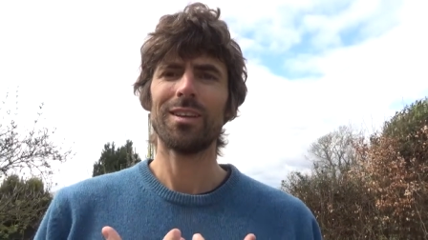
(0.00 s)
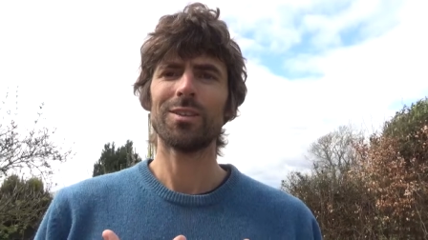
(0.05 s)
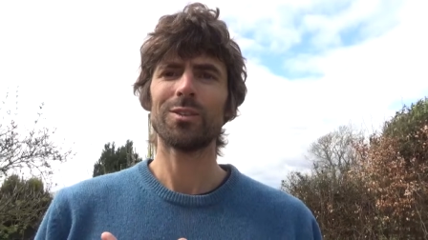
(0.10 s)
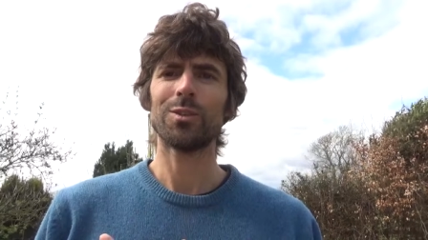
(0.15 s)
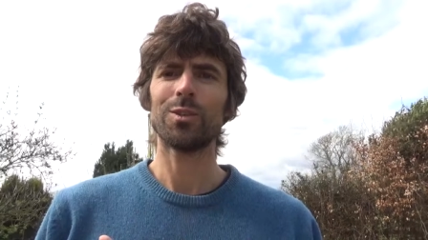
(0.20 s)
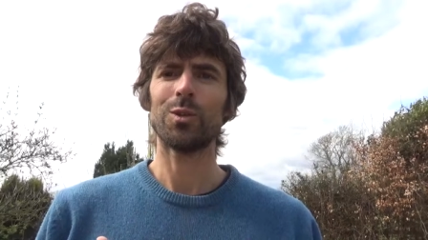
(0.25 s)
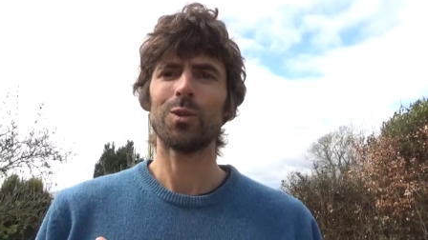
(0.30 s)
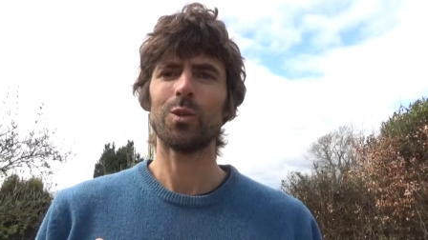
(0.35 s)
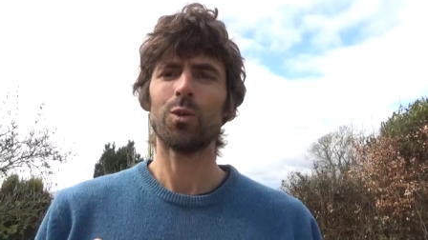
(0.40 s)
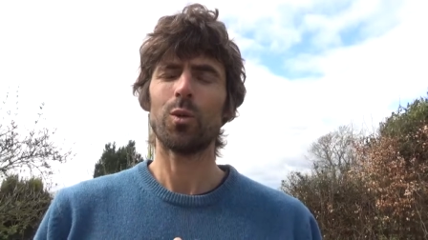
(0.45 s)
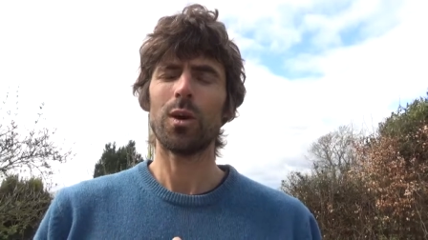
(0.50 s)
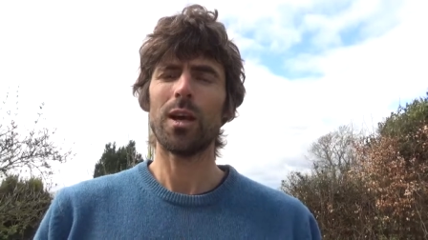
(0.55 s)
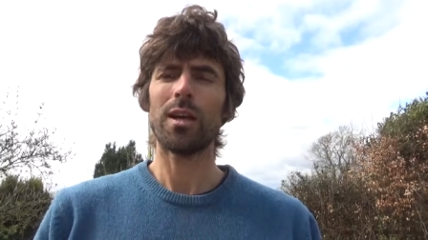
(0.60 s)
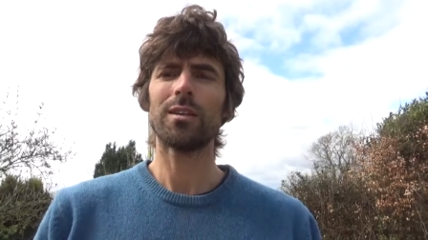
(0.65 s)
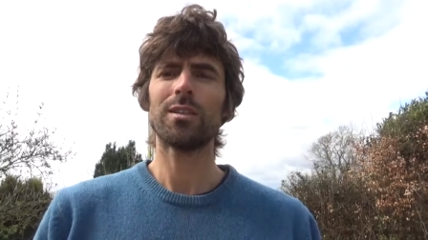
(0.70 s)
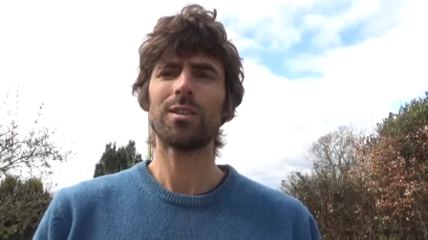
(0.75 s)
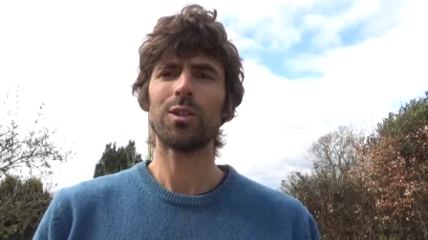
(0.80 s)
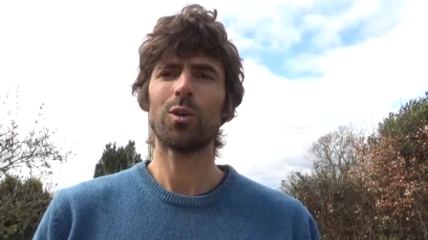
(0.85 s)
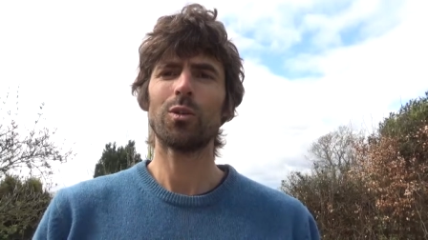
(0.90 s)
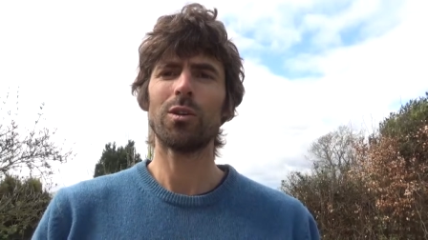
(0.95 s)
So, where
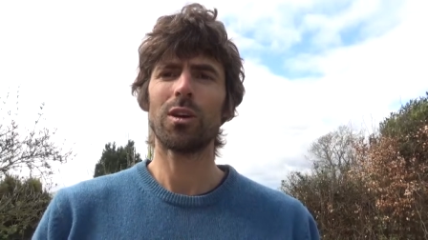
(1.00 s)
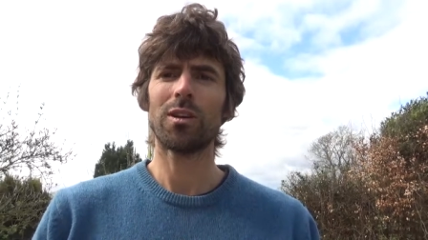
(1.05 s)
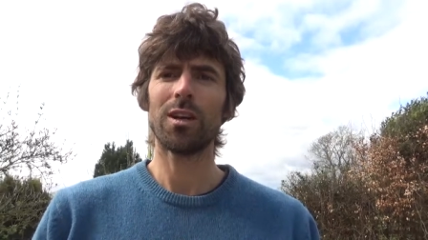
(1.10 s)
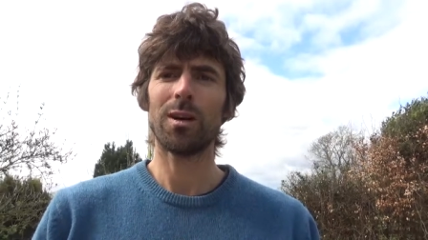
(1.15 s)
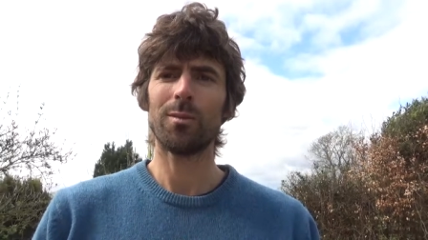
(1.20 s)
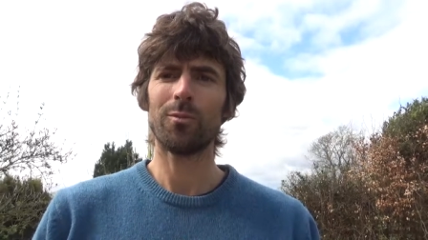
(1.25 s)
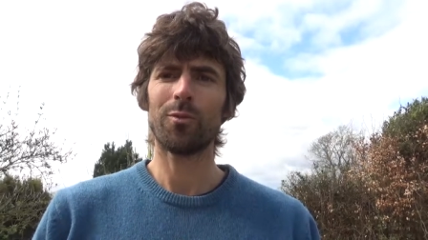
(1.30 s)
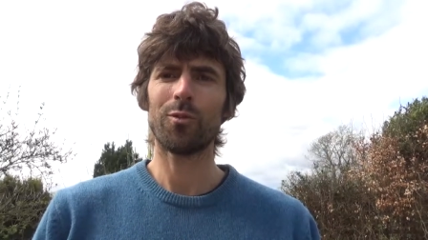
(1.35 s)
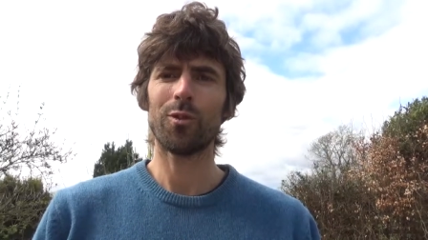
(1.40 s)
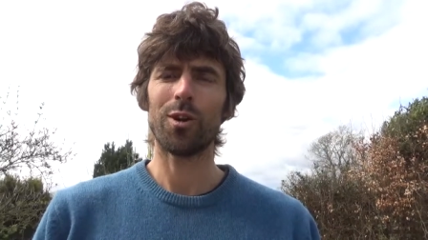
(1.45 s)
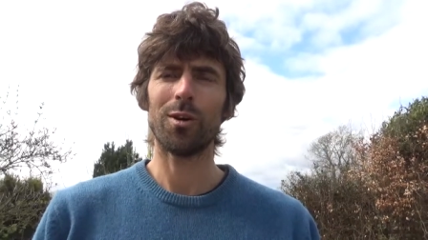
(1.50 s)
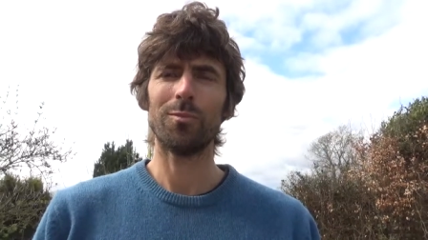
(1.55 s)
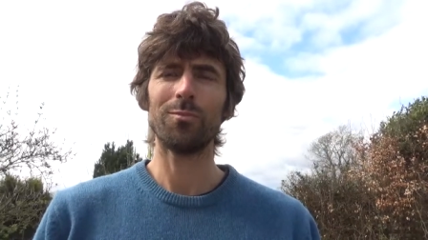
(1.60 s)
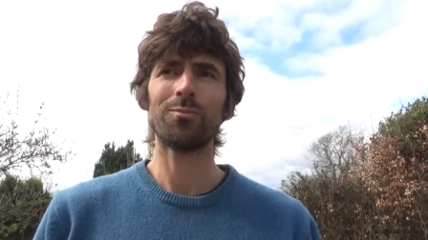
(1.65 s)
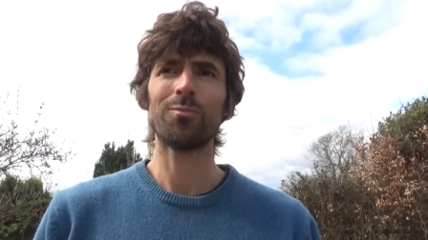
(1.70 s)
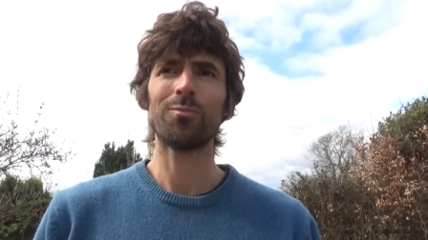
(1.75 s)
does yoga come from?